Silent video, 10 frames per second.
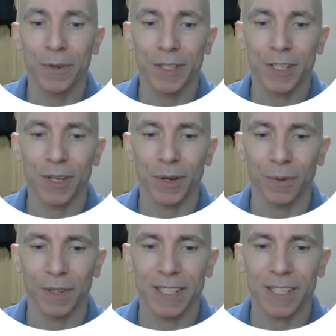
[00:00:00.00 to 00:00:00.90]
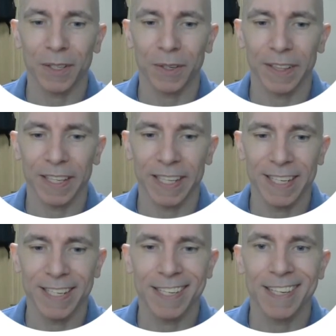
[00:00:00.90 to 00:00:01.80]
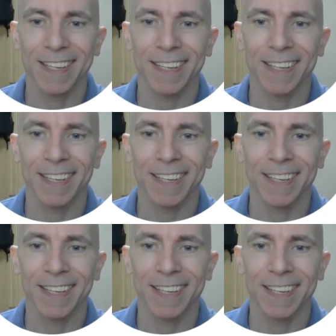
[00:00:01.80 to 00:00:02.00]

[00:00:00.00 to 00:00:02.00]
So let's look at these.